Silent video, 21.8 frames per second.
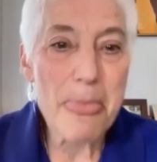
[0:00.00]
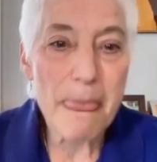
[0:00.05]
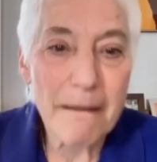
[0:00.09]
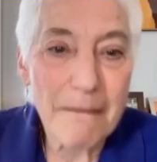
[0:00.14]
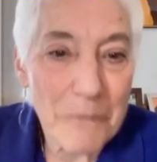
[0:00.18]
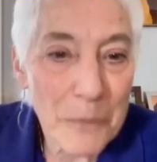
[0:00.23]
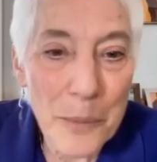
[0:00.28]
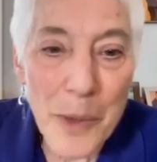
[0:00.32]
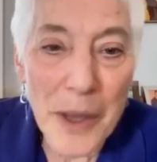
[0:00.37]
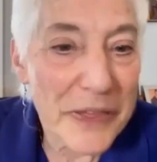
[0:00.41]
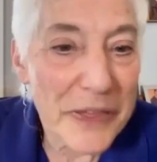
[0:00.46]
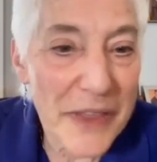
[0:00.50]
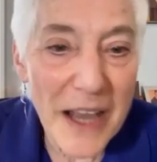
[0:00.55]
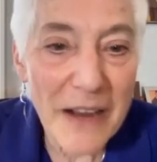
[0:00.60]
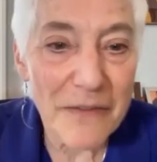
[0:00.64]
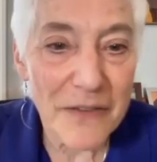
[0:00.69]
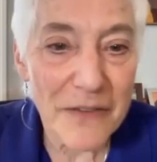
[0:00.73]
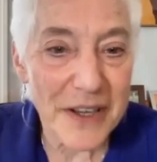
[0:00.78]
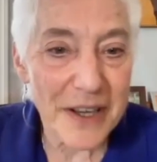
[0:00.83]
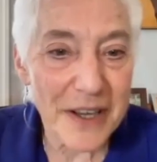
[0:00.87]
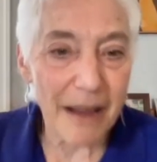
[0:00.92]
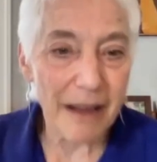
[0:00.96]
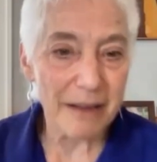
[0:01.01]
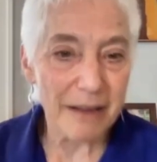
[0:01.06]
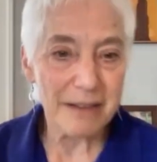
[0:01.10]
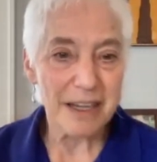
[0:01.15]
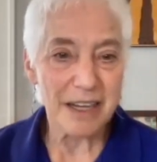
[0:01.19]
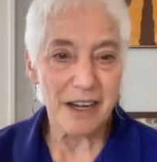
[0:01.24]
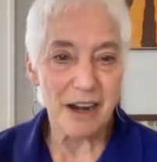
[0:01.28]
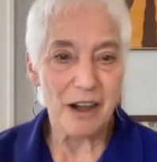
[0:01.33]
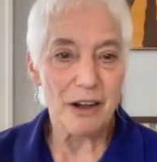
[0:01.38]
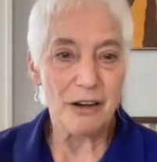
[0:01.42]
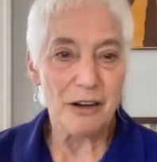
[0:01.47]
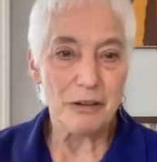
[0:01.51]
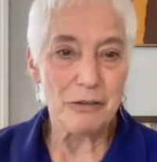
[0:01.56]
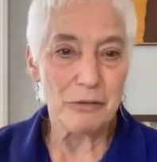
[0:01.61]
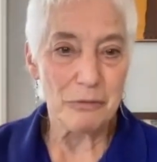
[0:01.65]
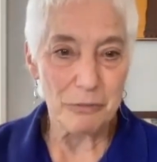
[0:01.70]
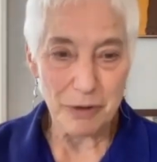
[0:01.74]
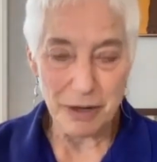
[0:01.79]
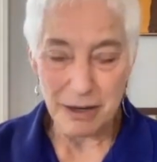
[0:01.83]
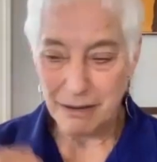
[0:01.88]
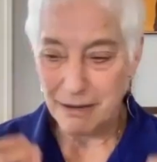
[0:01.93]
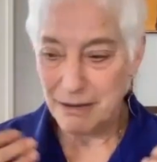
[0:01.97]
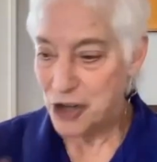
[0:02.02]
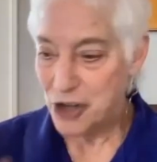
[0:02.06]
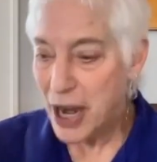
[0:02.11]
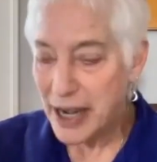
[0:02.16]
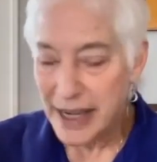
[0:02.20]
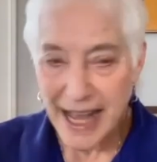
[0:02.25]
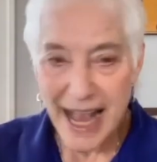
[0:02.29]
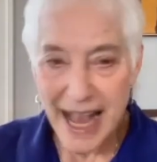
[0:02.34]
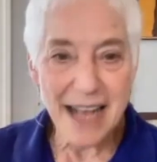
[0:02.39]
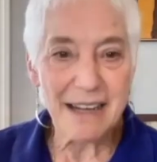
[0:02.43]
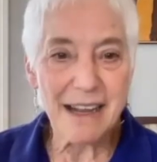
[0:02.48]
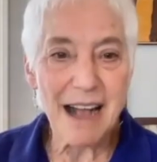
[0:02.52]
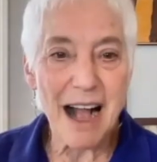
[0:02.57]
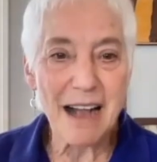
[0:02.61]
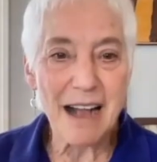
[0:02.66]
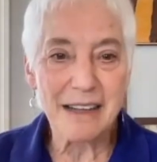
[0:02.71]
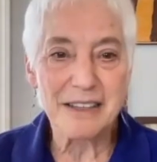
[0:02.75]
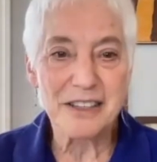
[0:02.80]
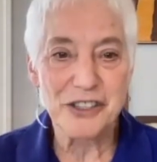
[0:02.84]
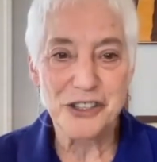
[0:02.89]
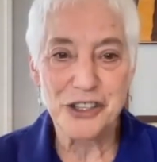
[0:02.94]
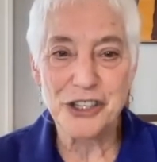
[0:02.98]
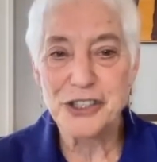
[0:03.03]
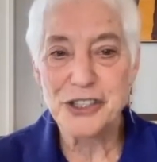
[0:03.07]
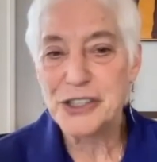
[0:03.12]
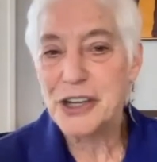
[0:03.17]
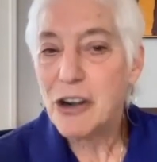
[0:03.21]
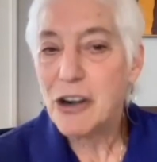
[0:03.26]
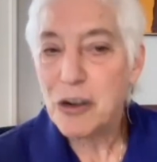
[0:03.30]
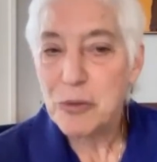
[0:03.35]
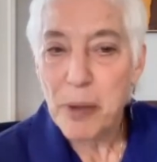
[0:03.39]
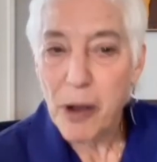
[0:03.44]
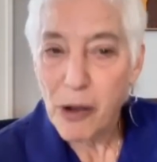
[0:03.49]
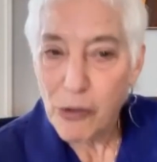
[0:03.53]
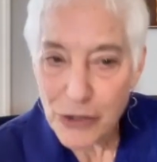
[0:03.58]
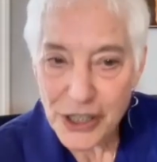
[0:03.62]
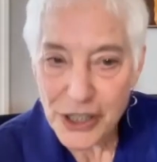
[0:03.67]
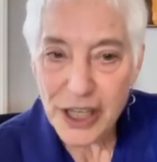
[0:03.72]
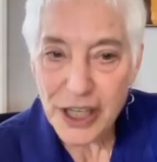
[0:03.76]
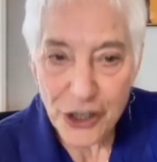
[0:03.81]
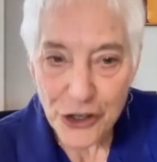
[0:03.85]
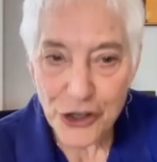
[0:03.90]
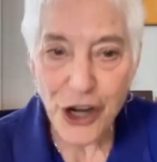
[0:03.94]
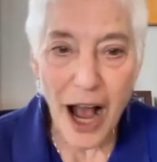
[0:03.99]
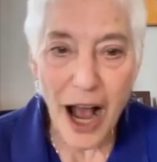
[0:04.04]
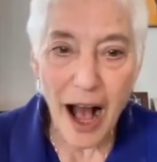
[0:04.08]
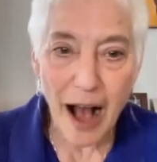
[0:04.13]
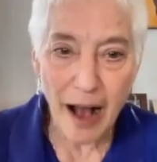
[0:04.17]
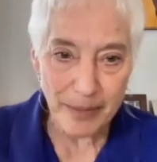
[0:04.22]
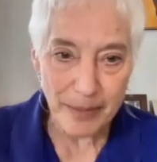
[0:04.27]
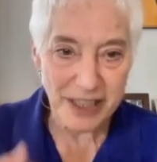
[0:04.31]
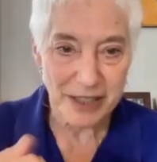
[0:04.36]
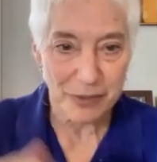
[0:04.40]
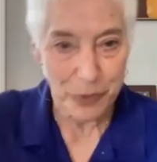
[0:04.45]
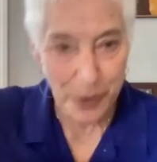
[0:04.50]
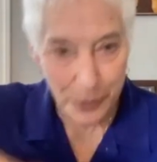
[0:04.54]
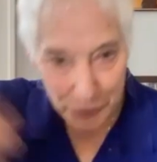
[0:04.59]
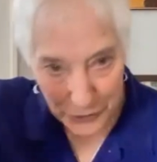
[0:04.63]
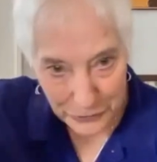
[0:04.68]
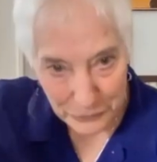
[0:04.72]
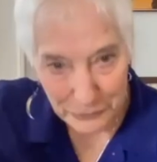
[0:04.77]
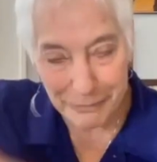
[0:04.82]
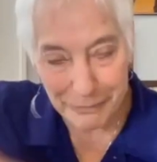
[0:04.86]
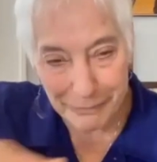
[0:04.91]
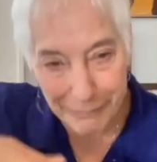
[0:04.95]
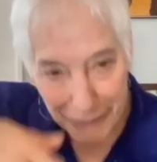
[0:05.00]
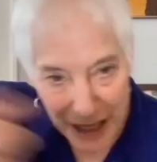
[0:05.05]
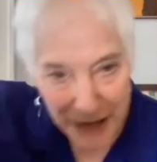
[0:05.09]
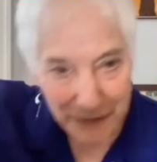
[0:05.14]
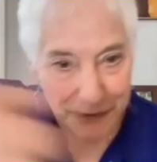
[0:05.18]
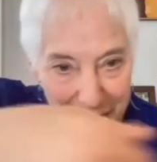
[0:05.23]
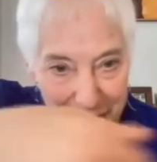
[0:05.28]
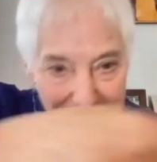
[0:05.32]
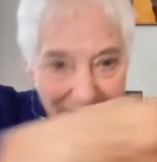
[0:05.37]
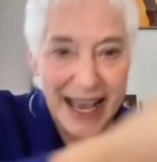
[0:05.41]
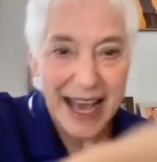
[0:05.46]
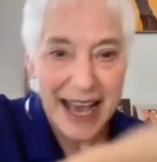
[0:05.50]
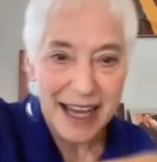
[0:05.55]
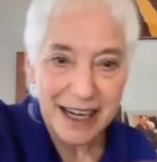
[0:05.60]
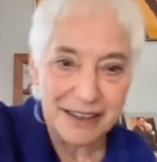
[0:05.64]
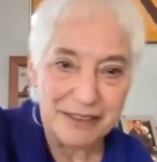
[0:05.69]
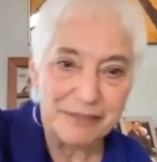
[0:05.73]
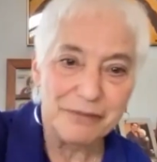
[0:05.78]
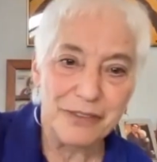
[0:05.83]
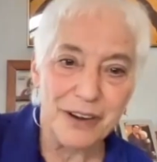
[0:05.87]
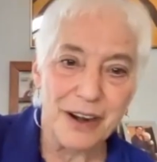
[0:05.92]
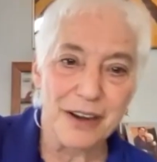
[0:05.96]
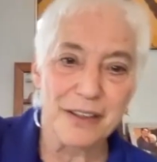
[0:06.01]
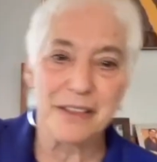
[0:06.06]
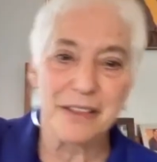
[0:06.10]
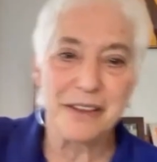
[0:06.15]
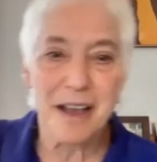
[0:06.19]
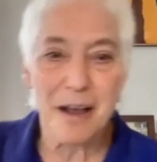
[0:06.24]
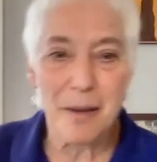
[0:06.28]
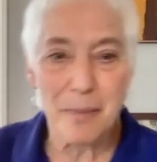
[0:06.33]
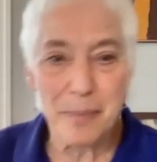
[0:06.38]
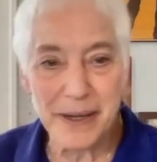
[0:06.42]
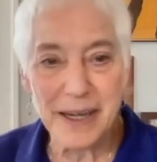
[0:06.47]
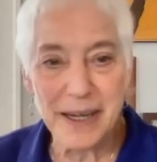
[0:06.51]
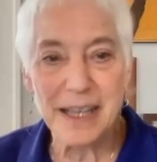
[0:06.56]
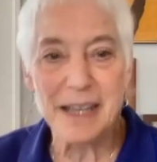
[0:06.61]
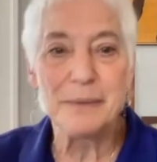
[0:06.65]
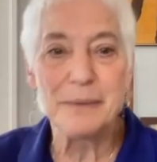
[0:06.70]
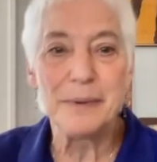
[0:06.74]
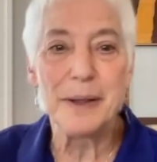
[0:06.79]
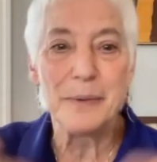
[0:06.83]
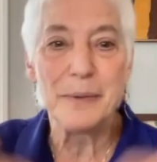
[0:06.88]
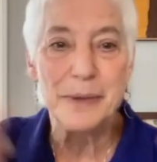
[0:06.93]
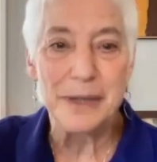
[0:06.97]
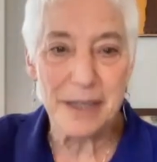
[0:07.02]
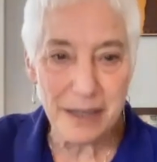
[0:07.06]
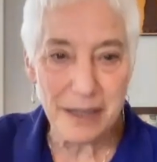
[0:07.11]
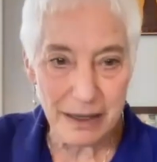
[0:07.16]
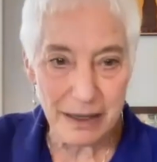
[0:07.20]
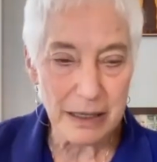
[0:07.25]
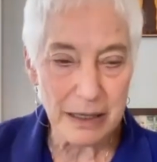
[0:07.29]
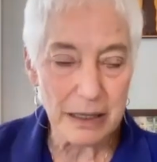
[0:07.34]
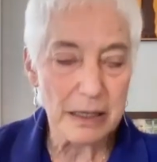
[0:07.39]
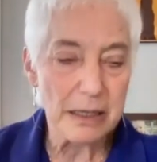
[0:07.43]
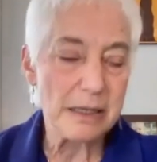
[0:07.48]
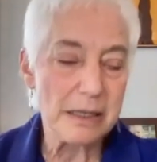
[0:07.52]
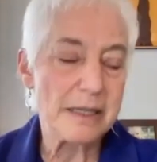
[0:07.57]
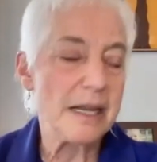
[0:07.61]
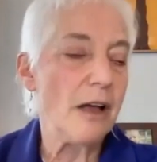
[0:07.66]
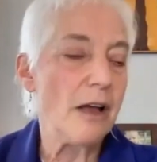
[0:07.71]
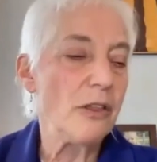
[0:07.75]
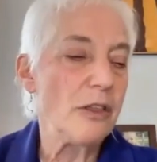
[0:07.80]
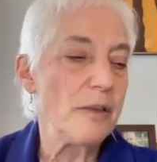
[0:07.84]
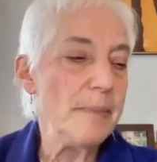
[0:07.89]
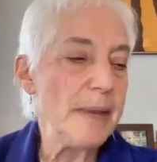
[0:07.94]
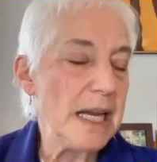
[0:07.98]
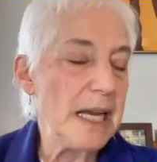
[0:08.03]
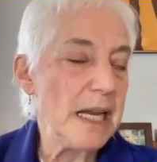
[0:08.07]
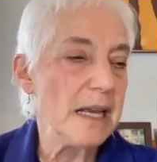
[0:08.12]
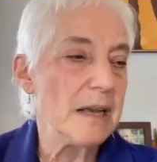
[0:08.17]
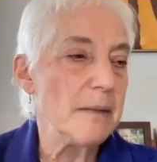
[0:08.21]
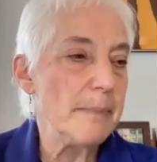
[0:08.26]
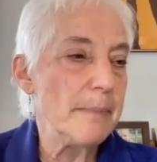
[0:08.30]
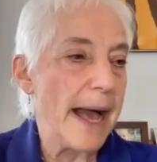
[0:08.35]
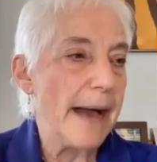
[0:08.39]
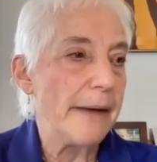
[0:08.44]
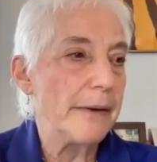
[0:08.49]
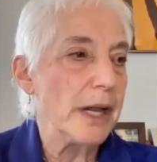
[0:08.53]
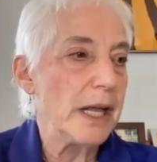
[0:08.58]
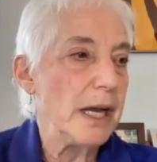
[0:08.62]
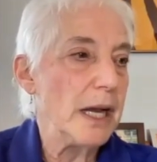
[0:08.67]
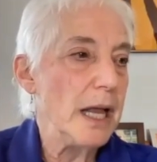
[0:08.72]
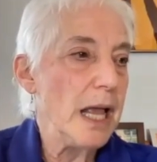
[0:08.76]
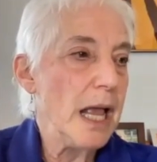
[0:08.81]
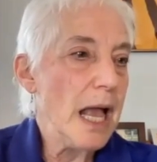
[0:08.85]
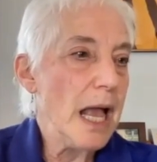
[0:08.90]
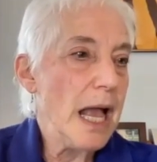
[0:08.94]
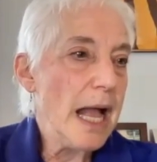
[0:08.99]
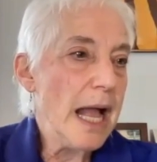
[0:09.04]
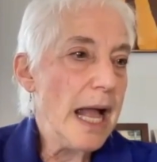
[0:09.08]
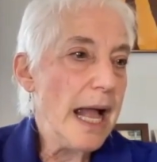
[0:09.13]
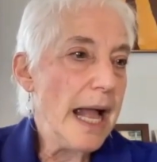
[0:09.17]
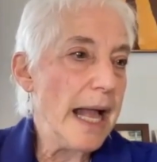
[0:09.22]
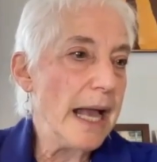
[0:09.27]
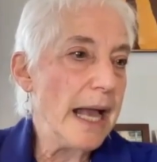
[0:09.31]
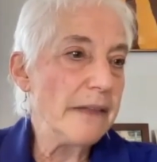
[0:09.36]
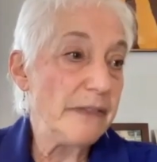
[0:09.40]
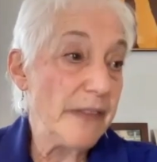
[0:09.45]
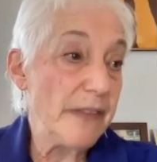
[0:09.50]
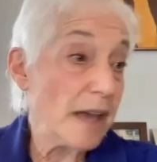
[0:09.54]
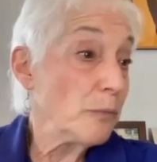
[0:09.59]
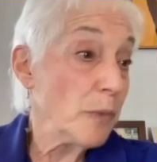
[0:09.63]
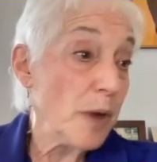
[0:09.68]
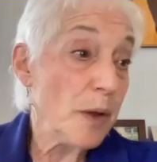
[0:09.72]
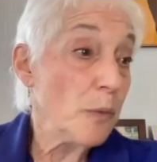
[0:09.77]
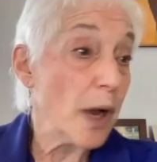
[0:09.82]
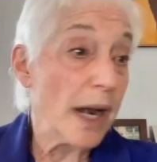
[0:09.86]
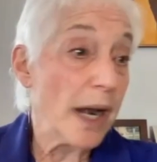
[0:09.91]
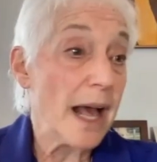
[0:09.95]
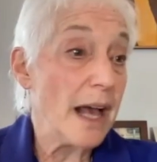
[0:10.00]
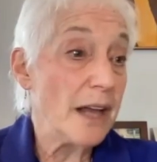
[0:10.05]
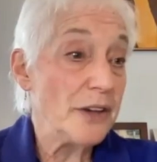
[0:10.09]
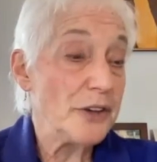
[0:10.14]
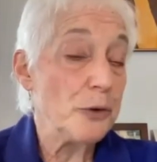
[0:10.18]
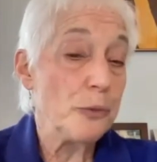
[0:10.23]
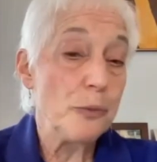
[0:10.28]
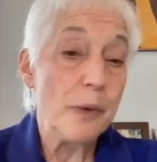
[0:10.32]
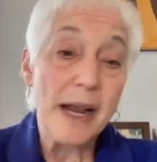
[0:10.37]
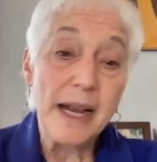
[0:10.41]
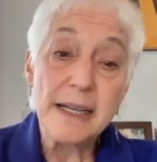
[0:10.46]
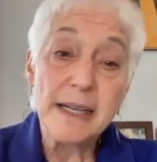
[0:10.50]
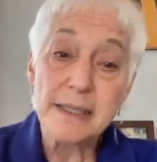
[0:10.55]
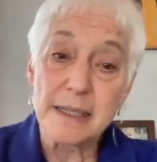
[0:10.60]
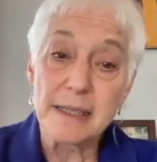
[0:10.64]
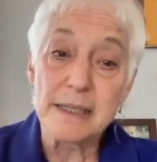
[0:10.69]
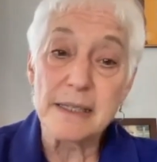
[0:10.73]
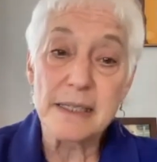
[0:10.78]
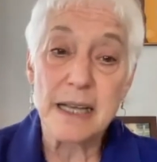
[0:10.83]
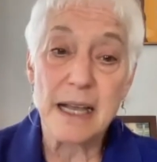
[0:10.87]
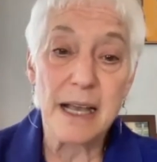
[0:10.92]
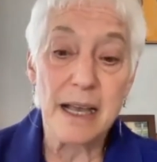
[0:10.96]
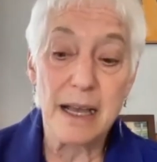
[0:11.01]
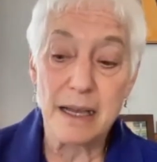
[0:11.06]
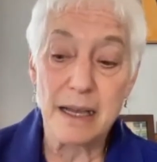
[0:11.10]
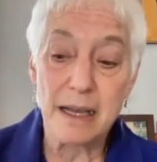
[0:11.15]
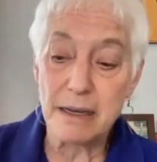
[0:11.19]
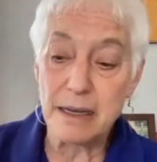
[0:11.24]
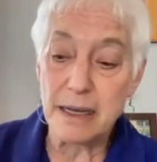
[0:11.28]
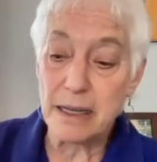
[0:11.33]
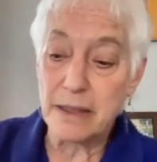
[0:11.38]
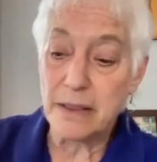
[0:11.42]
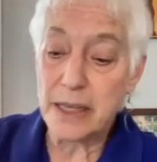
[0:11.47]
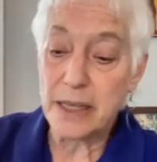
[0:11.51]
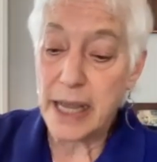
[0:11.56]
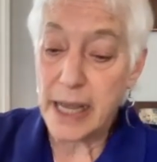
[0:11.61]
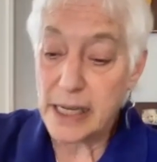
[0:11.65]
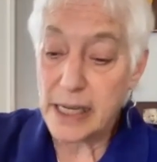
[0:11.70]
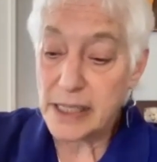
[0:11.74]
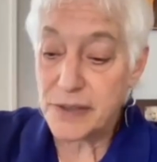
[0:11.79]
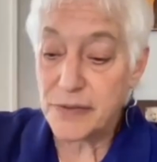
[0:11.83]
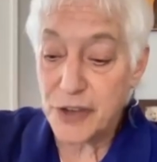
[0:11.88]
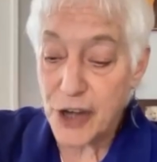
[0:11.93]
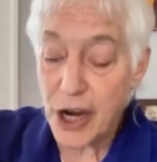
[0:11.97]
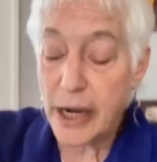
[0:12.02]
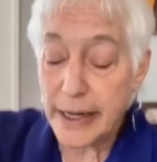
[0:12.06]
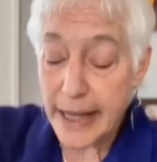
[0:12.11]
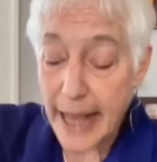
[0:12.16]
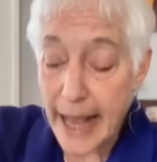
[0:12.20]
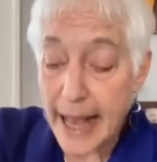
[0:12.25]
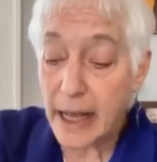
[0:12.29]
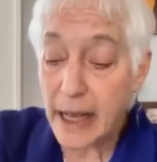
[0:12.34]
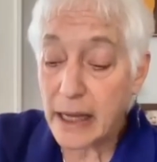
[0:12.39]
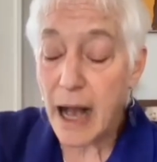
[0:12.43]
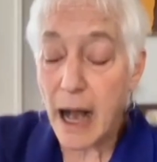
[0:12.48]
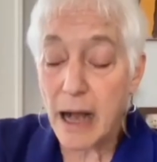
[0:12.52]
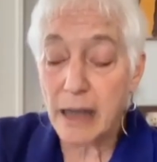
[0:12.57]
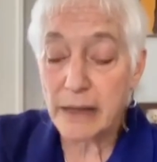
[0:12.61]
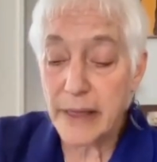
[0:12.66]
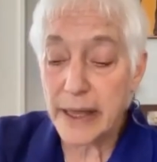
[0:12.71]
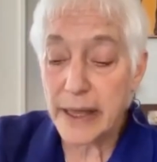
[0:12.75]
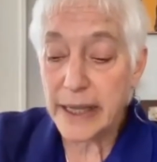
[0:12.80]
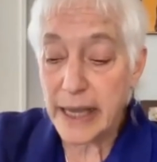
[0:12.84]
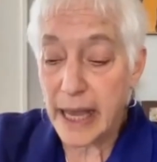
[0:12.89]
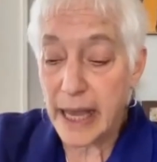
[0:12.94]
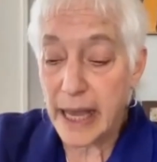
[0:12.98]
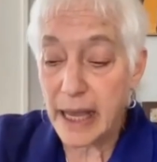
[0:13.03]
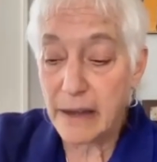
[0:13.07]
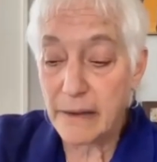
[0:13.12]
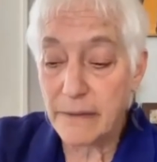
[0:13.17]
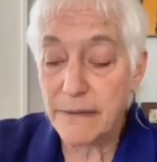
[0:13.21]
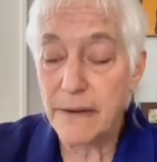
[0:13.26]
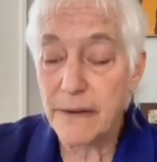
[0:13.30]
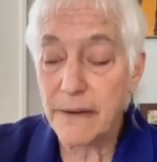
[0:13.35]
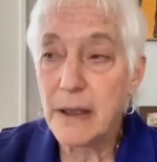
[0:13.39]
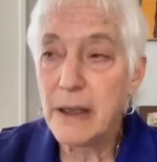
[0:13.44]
what they've done. You know, John Hancock has just started posting jobs, and we would leaflet that in front of the company. We would tell the media about it. And then we went on to raises. And in the case of John Hancock, they gave,